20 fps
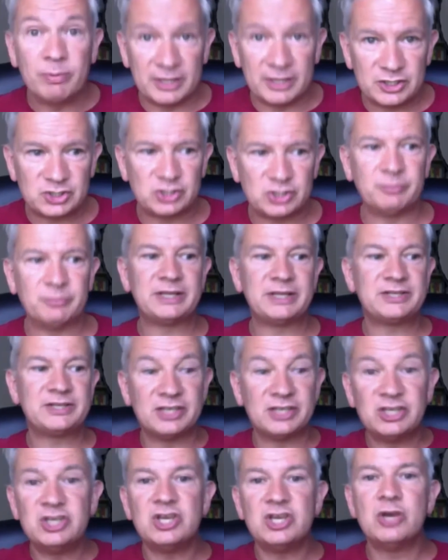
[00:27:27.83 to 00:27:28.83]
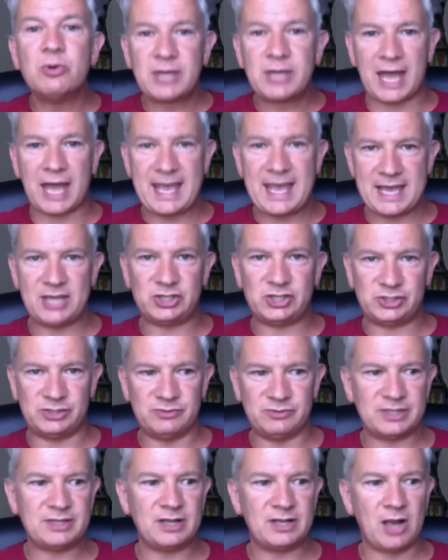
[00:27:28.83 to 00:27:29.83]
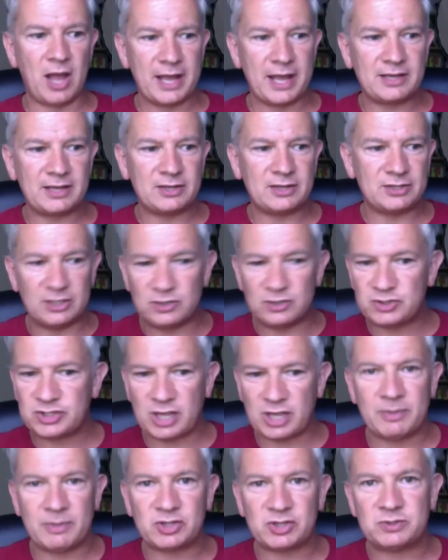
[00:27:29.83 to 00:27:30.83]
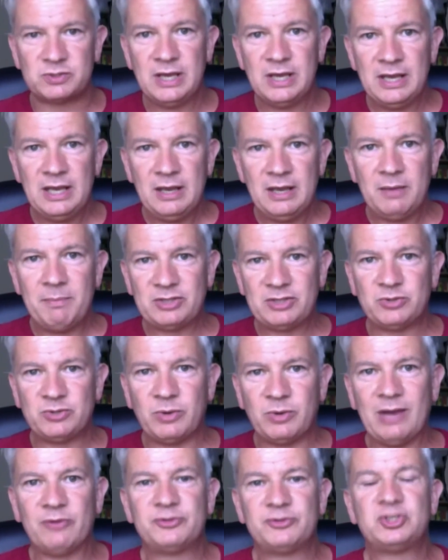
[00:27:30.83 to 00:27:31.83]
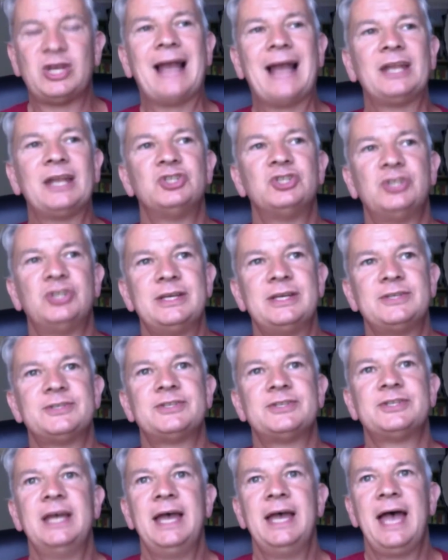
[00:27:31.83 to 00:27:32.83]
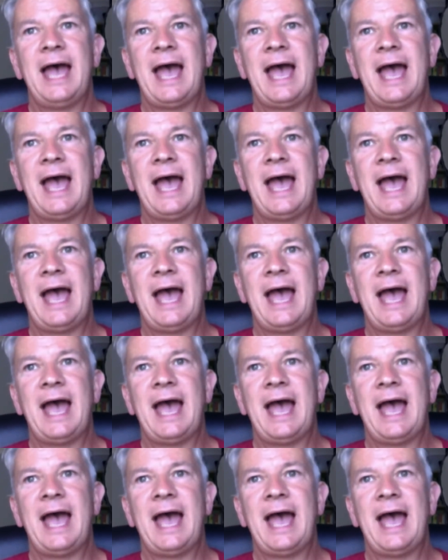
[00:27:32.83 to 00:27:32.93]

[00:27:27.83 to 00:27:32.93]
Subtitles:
issue, but it's a UK issue that, like, you know, so much mental health challenges.